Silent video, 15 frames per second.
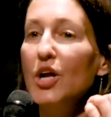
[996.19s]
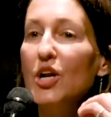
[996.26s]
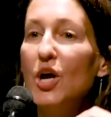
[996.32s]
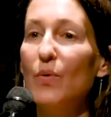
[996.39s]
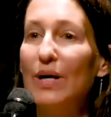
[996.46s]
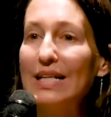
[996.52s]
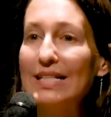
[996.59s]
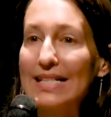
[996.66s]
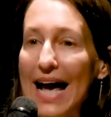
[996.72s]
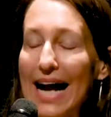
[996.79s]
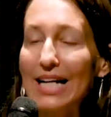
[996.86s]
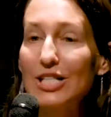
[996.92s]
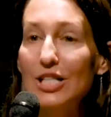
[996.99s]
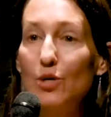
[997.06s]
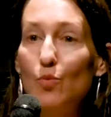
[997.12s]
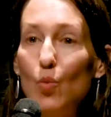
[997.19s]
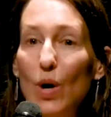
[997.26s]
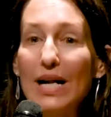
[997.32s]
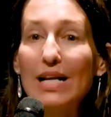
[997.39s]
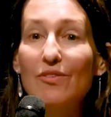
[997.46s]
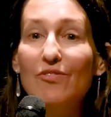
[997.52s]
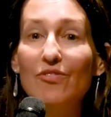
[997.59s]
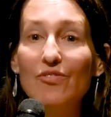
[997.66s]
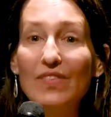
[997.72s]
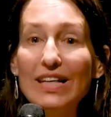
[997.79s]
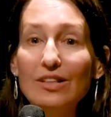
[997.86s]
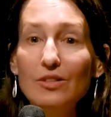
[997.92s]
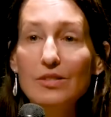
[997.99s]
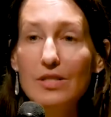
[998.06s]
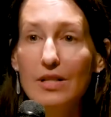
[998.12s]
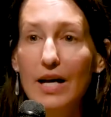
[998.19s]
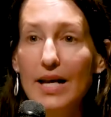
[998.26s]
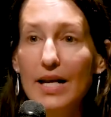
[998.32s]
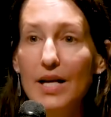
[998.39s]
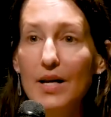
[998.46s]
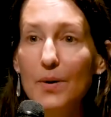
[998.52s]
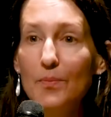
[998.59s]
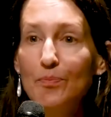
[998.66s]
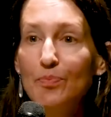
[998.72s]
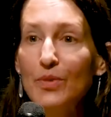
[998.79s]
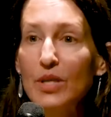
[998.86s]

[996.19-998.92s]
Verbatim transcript: know exactly what it feels like